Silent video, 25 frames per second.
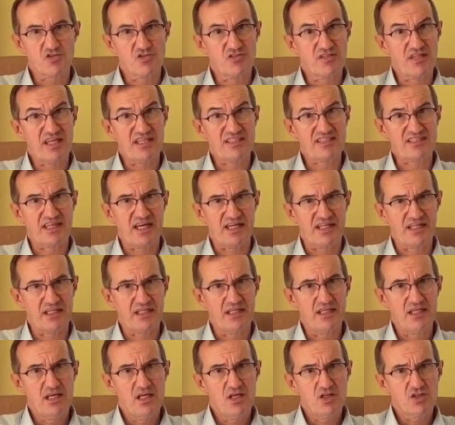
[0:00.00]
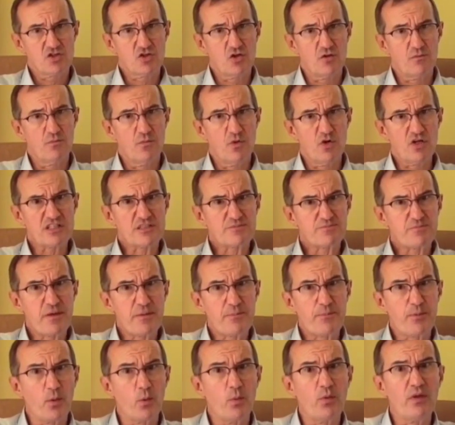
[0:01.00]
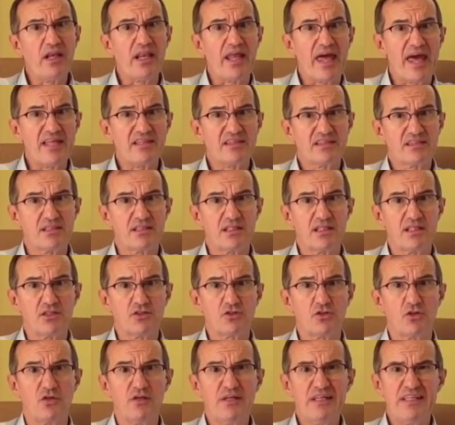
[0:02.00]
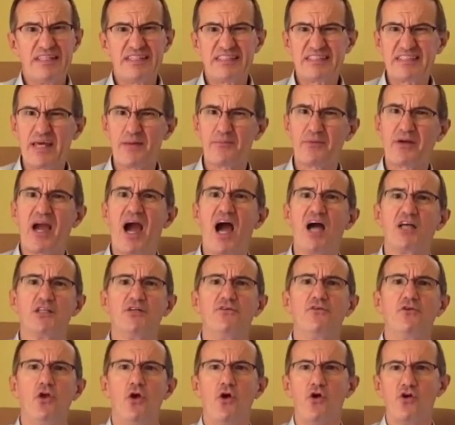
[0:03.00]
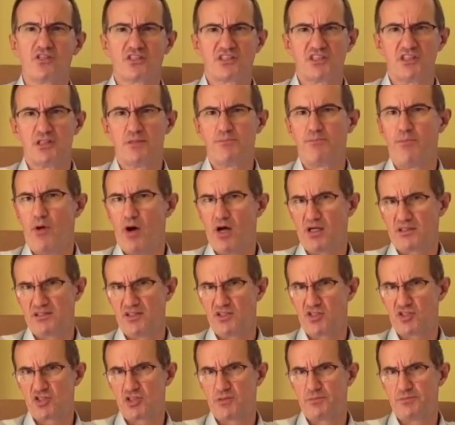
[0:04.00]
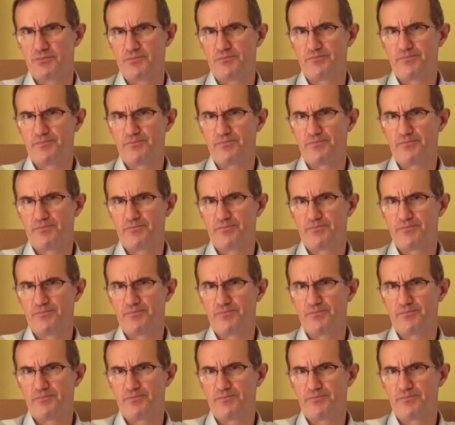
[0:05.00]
they study. So most people will enter into some kind of long-term partnership.